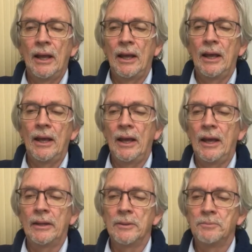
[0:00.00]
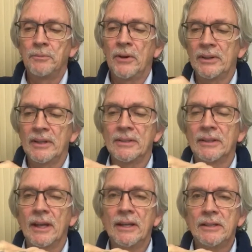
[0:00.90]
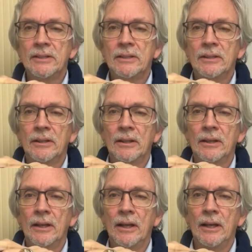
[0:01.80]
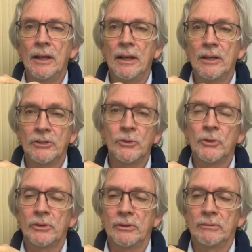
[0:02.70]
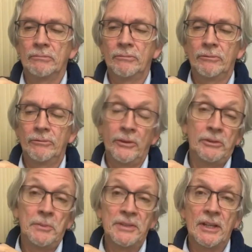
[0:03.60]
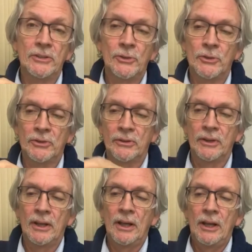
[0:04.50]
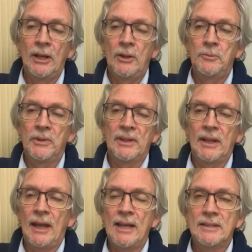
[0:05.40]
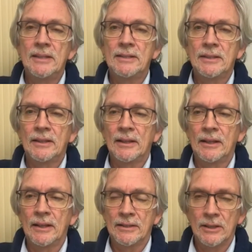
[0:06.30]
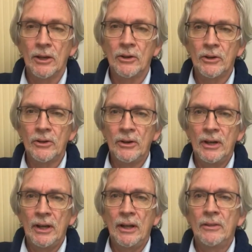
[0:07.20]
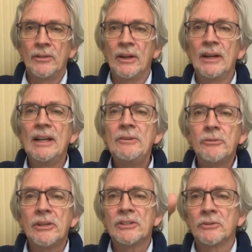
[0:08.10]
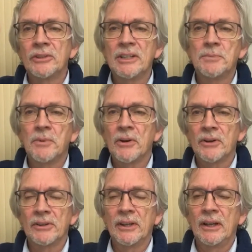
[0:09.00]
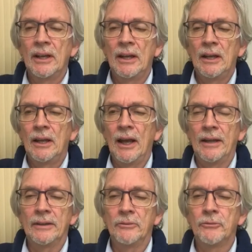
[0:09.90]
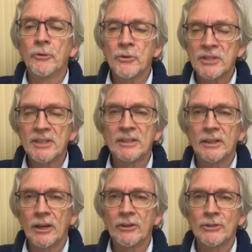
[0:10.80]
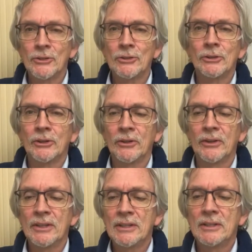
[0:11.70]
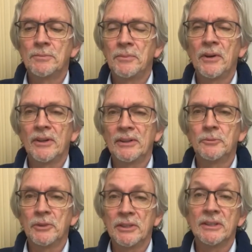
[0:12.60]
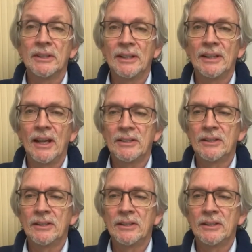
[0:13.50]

and the part that's attached is shorter, 50% shorter. But as this gets longer, the leverage of this part and the forces that are exerted on this part, which is still attached,